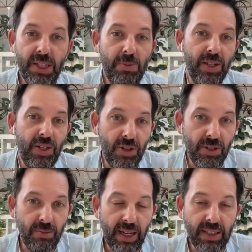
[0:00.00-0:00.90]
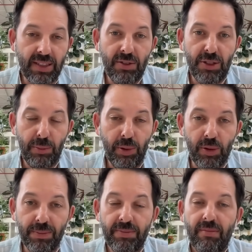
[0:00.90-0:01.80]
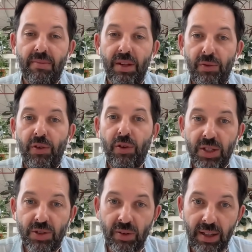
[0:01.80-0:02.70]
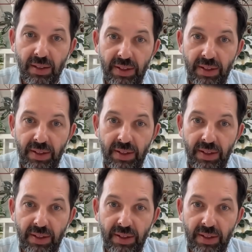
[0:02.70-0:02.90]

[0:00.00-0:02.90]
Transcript: there's been huge amounts of support for Israel.